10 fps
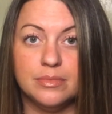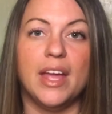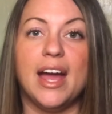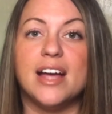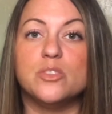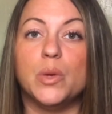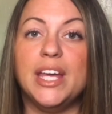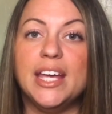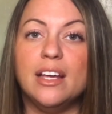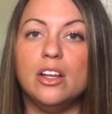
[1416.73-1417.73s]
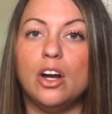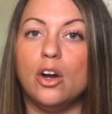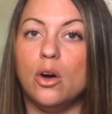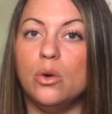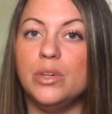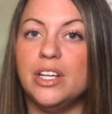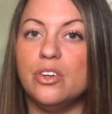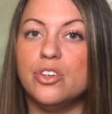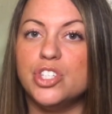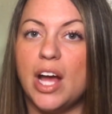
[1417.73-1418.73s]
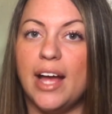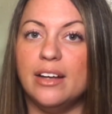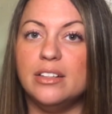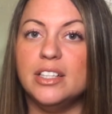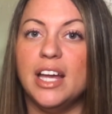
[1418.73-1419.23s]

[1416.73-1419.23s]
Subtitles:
As we heal our own inner child,